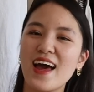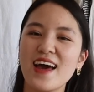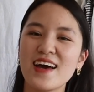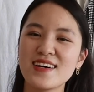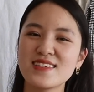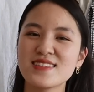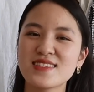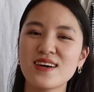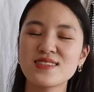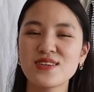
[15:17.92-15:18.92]

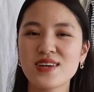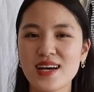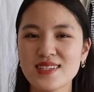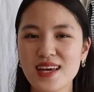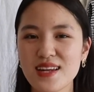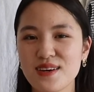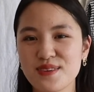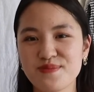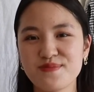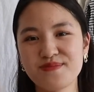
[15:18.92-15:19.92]
And I'll see you guys
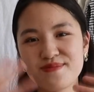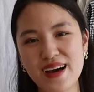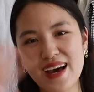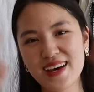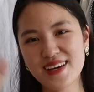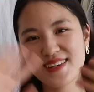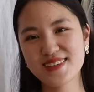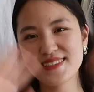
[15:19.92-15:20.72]
later. Bye.